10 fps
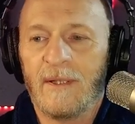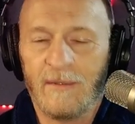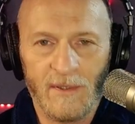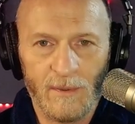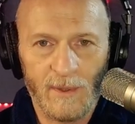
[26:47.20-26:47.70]

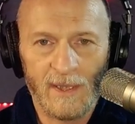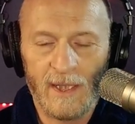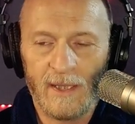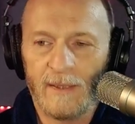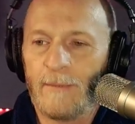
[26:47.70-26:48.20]
if you would
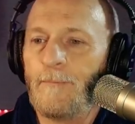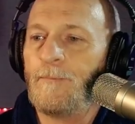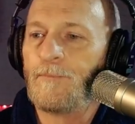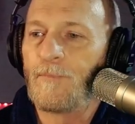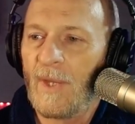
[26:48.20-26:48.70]
like.
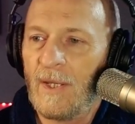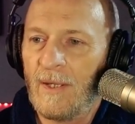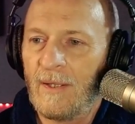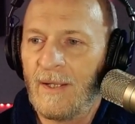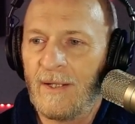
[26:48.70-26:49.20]

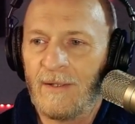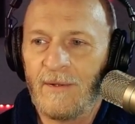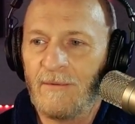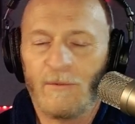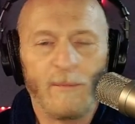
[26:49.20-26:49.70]
And I don't
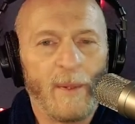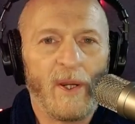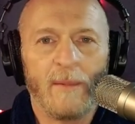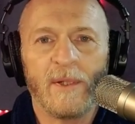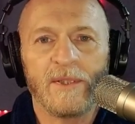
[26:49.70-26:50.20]
even
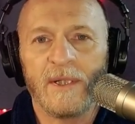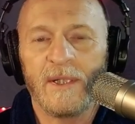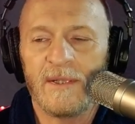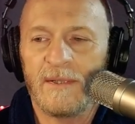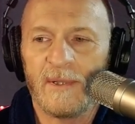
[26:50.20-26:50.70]
remember how much it
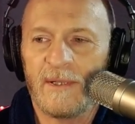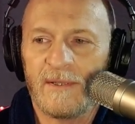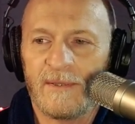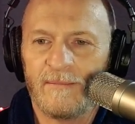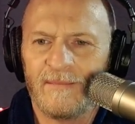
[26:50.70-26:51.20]
is, but
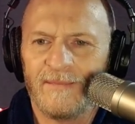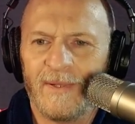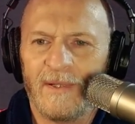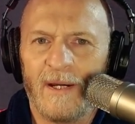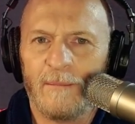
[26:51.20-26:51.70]
it's
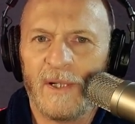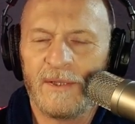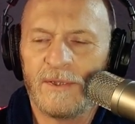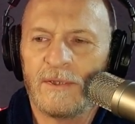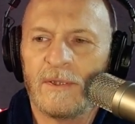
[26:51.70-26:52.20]
not
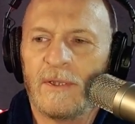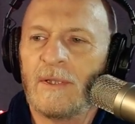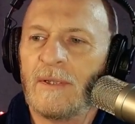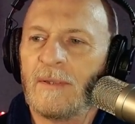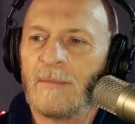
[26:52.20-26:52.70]
much
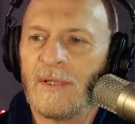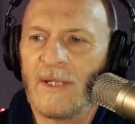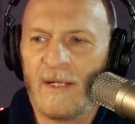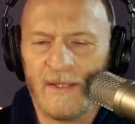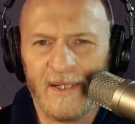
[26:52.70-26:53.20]
because
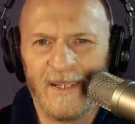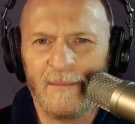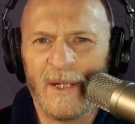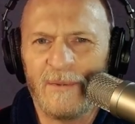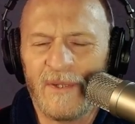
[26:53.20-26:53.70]
I didn't think
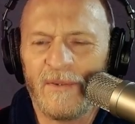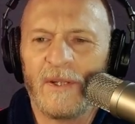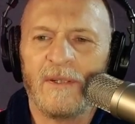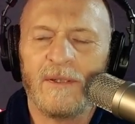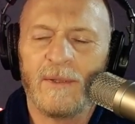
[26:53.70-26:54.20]
anybody was ever
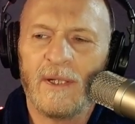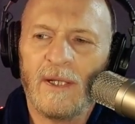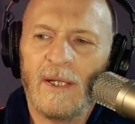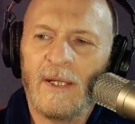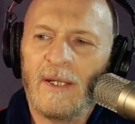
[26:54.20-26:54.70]
going to do it.
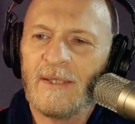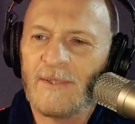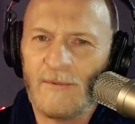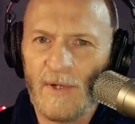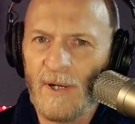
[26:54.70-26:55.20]

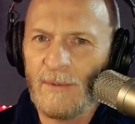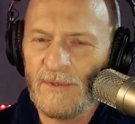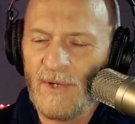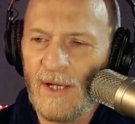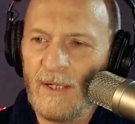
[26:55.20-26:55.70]
So far, I
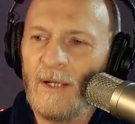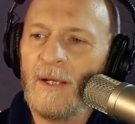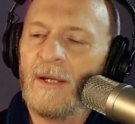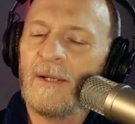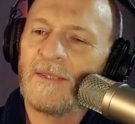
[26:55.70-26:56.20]
was right.
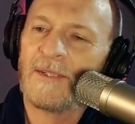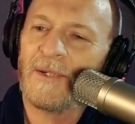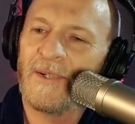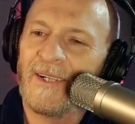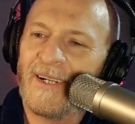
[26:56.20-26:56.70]

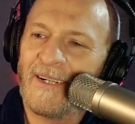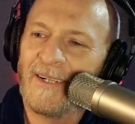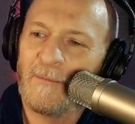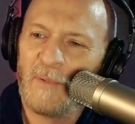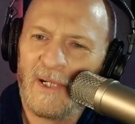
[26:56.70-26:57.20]

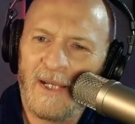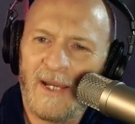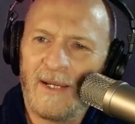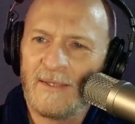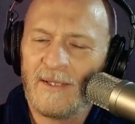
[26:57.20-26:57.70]
So, but
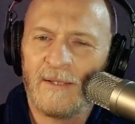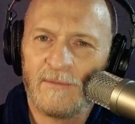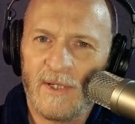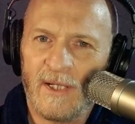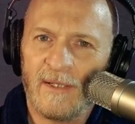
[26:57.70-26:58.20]
yeah, tell a
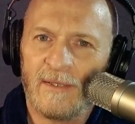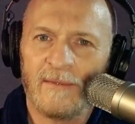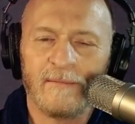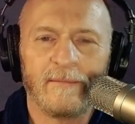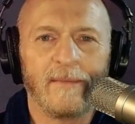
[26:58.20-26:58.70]
friend,
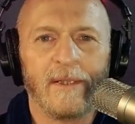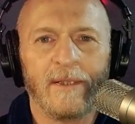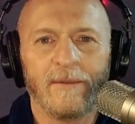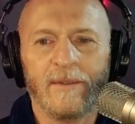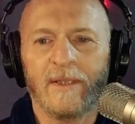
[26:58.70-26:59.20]

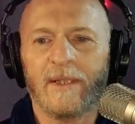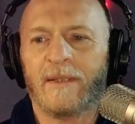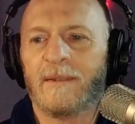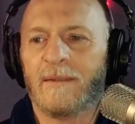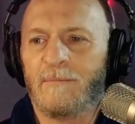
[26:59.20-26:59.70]

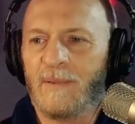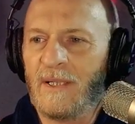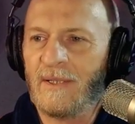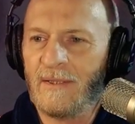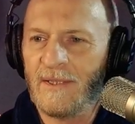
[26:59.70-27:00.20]
click the
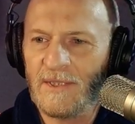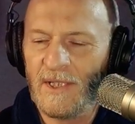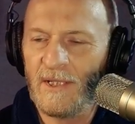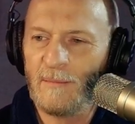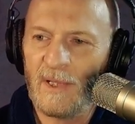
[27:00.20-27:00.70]
button, the
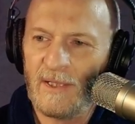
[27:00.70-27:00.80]
share